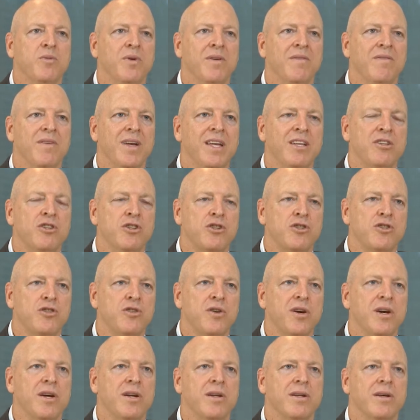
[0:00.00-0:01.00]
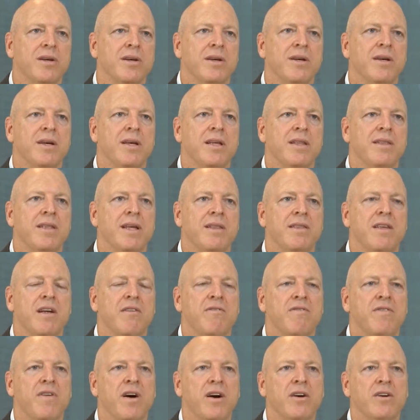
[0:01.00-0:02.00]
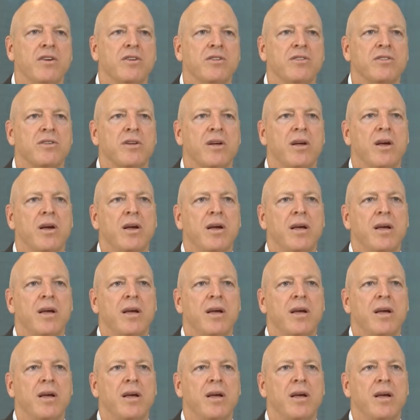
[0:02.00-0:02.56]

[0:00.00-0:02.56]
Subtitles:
we've ensured that they're focused